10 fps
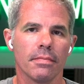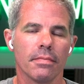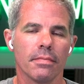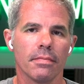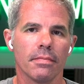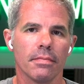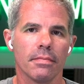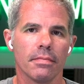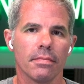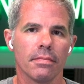
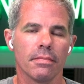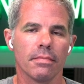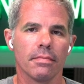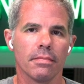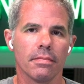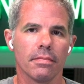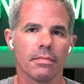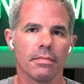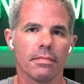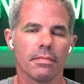
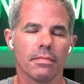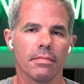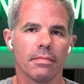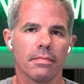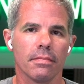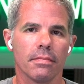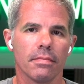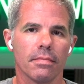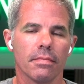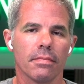
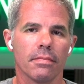The person shown says nothing.